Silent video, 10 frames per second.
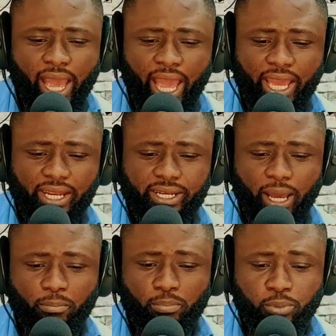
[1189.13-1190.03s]
and
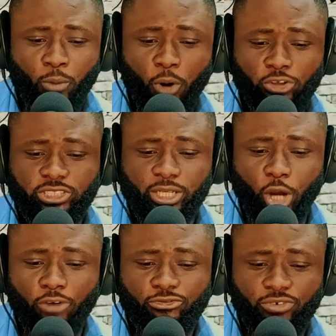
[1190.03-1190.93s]
the
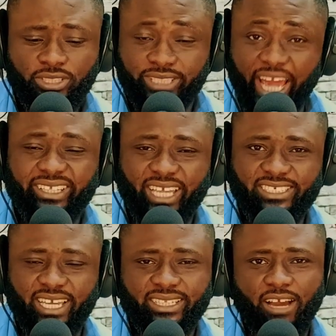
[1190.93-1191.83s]
promotion of data
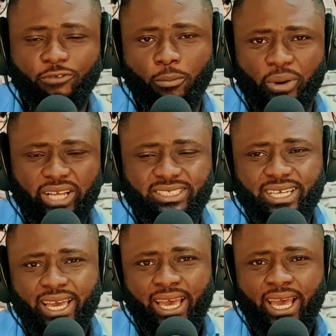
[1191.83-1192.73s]
center for BRICS
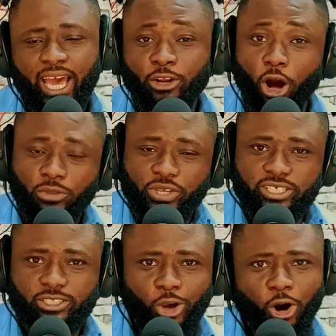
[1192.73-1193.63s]
and all
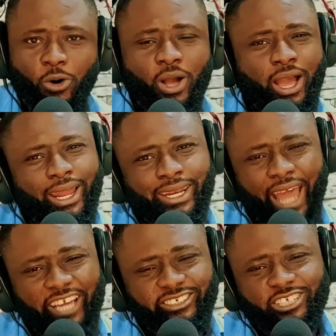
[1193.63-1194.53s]
these. So
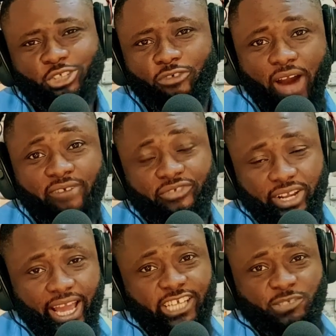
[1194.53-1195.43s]
nations of
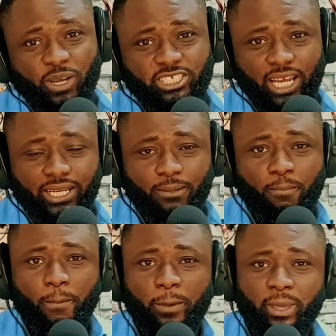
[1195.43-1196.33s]
Africa especially,
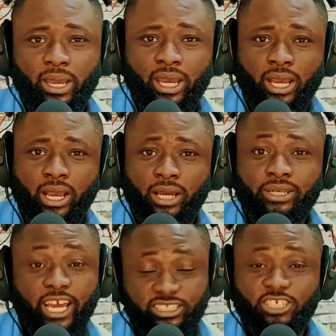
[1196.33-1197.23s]

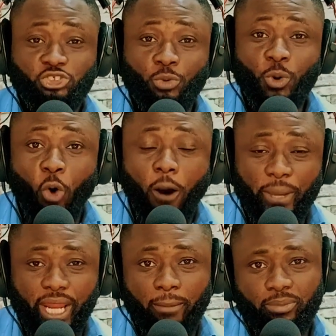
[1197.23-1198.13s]
nations should be
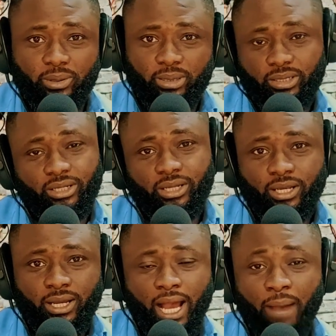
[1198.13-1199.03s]
warming up.
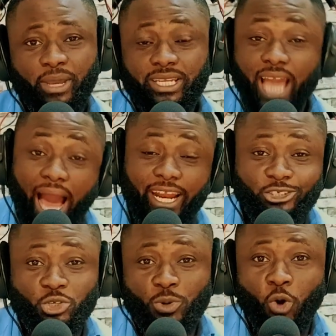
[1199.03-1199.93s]
I mean,
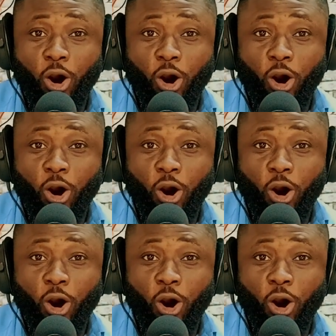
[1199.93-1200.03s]
Ghana should be